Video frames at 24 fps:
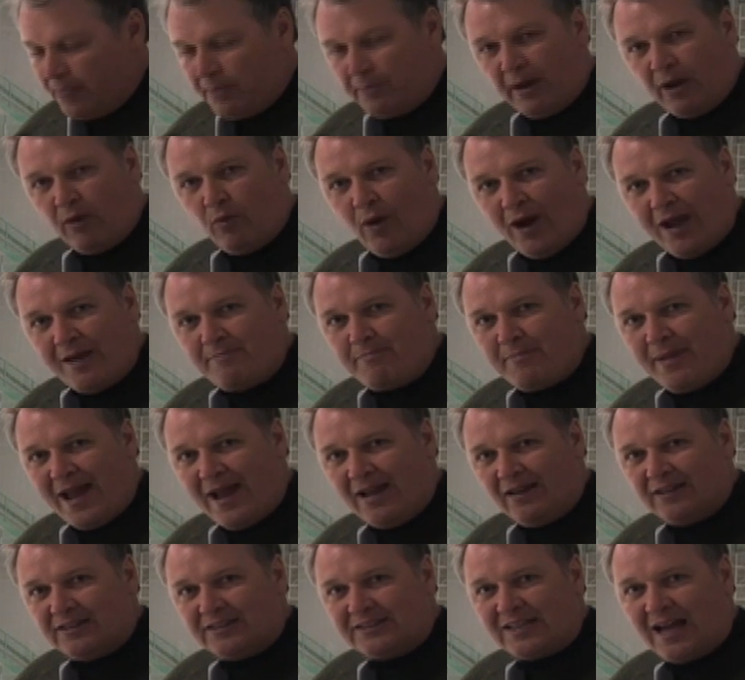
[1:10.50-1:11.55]
My white
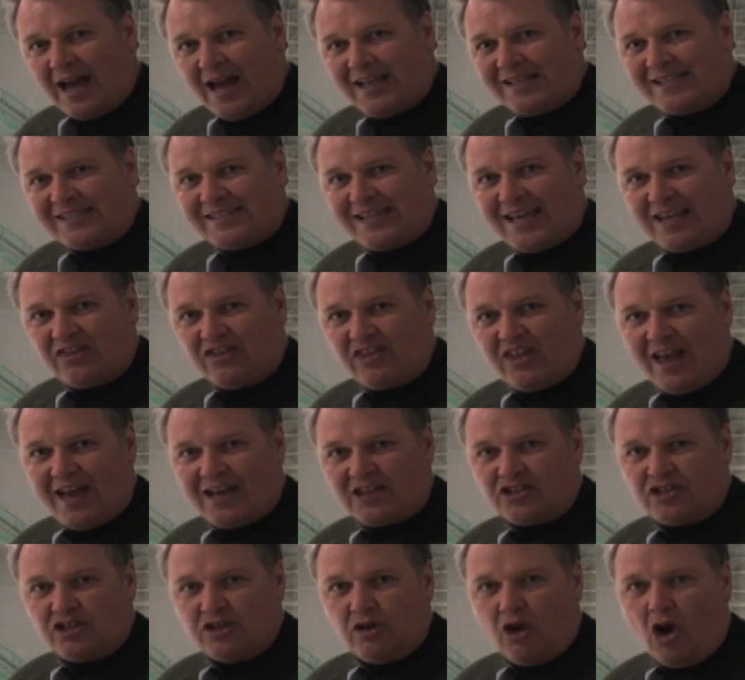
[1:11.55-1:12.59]
balance, I set
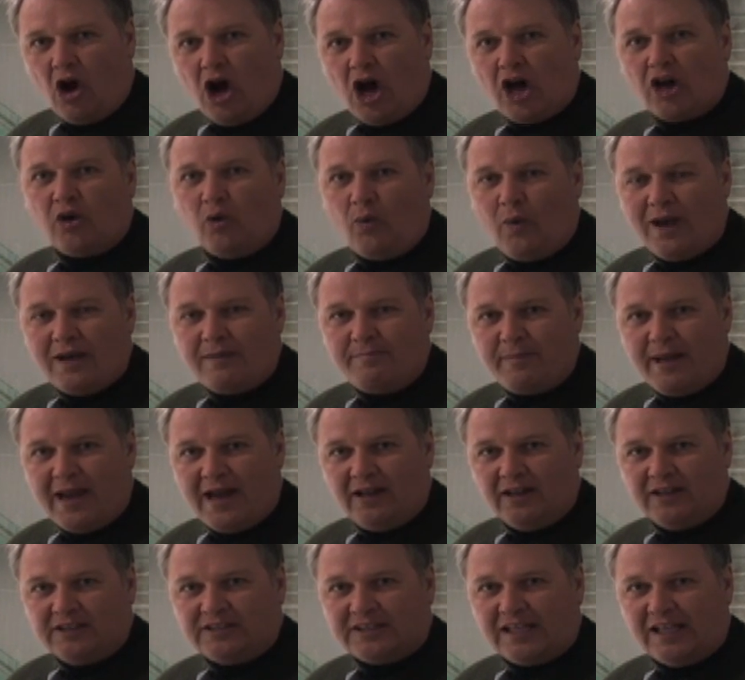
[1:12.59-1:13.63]
that to auto white
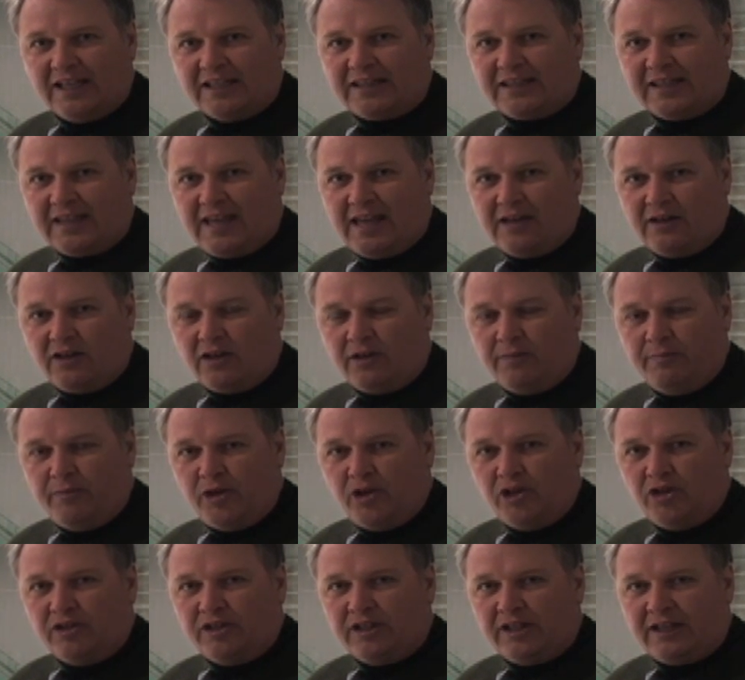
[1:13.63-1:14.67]
balance. I let the
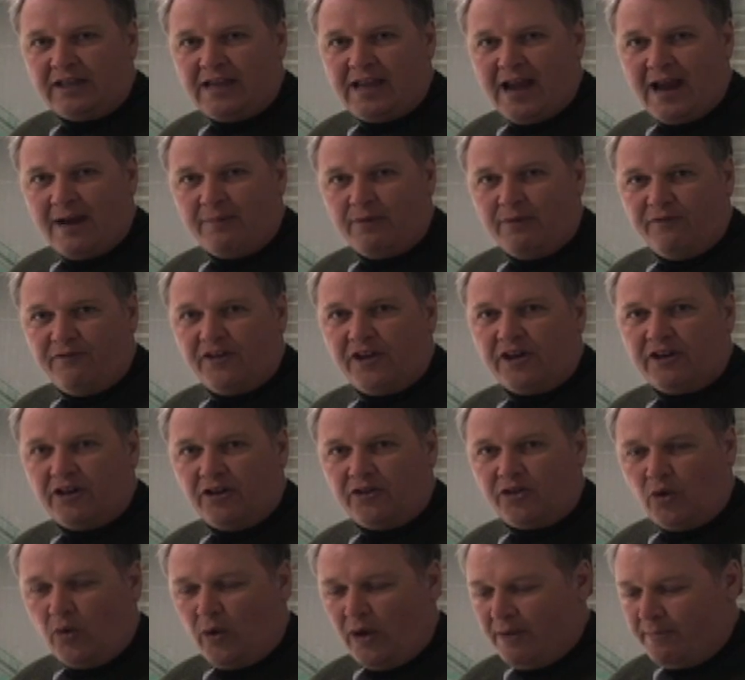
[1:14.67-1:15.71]
computer and the camera figure
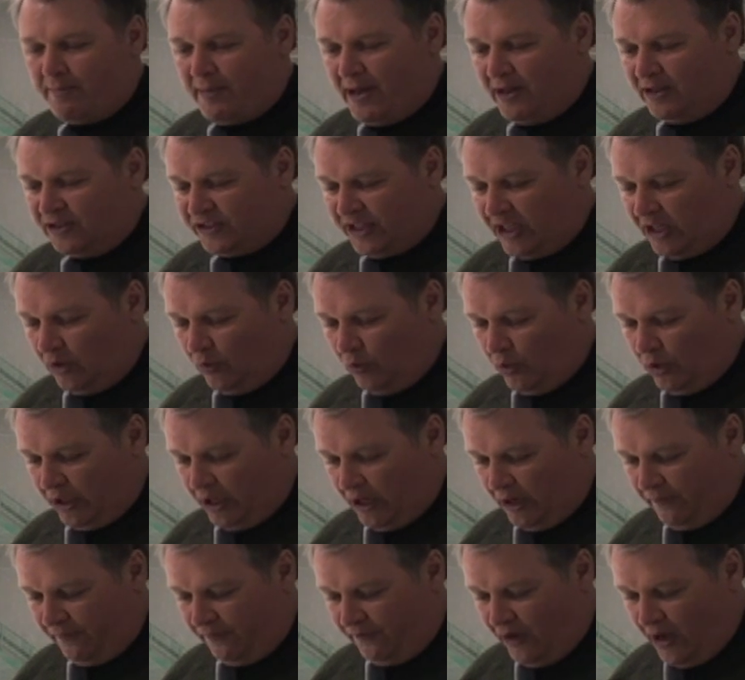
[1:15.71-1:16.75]
out the white balance. That'll work
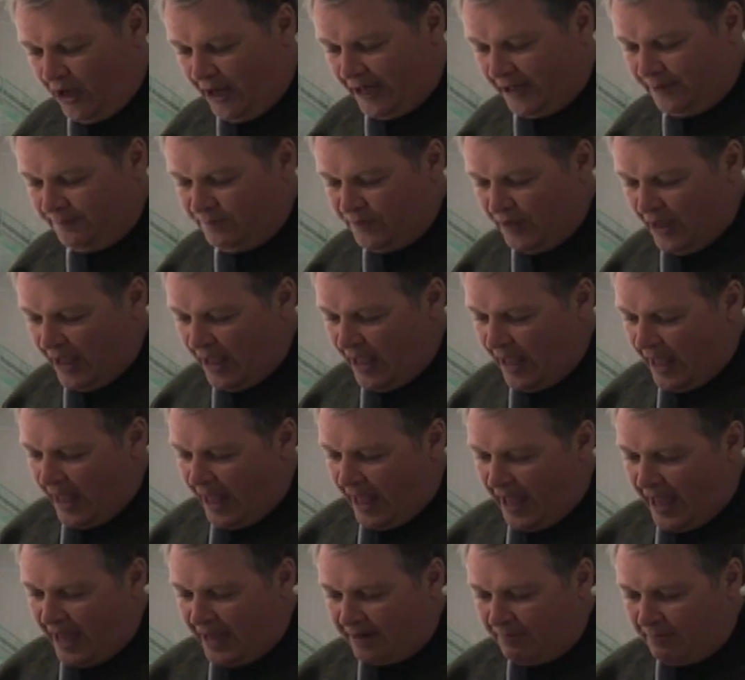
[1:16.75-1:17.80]
out fine.
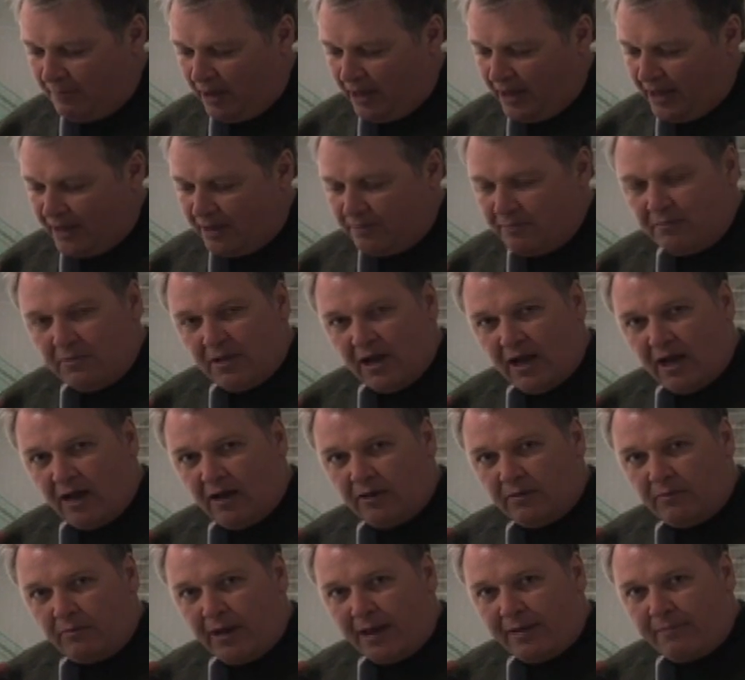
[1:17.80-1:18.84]
And my,
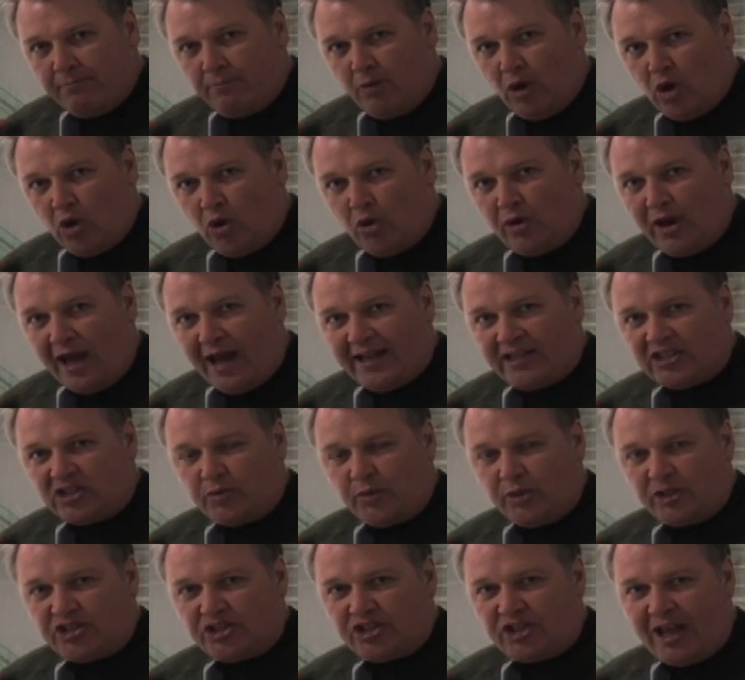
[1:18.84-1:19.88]
my mode, I
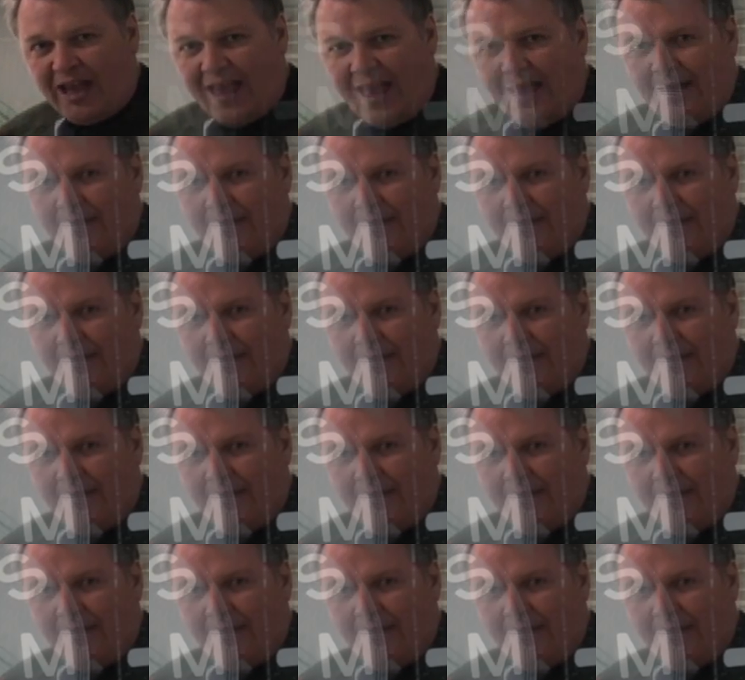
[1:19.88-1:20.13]
switch to